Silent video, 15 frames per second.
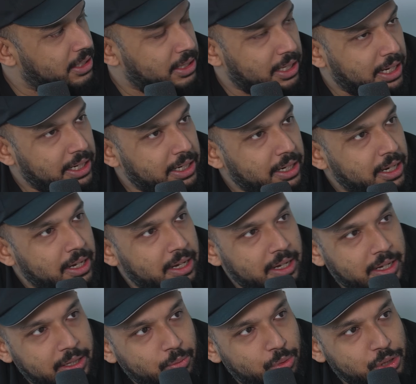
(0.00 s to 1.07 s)
And like
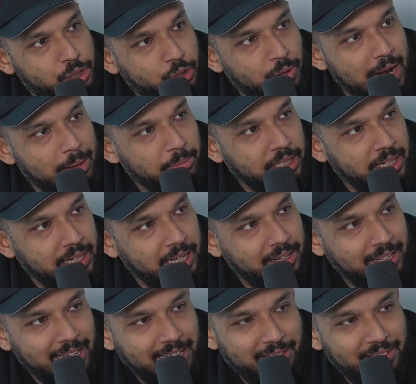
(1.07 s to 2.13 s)
we're scrambling to
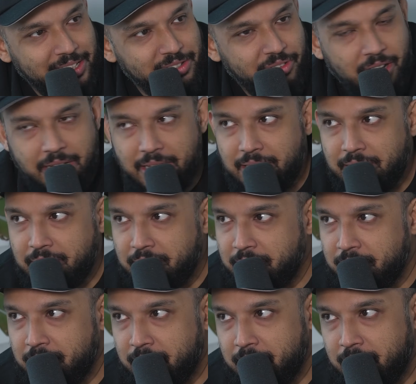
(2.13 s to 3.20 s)
get like these
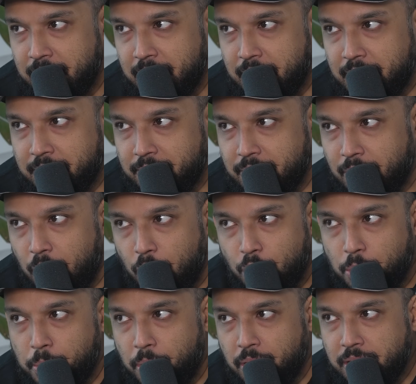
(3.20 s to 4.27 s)
fucking
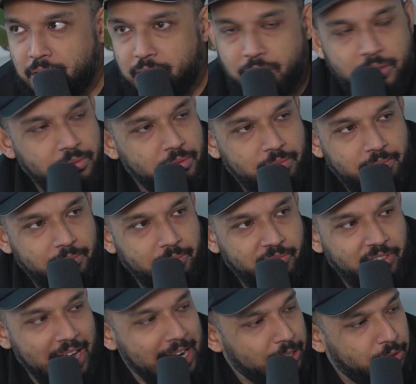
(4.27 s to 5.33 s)
auto parts
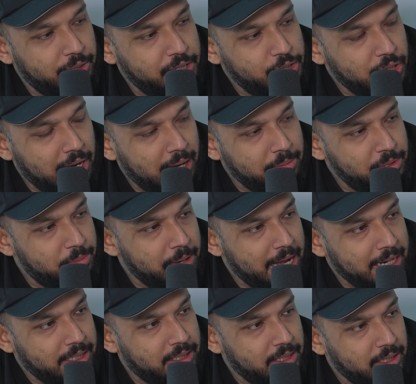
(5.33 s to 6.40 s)
factory jobs
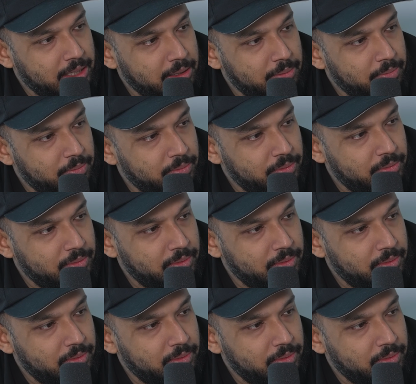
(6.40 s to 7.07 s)
back to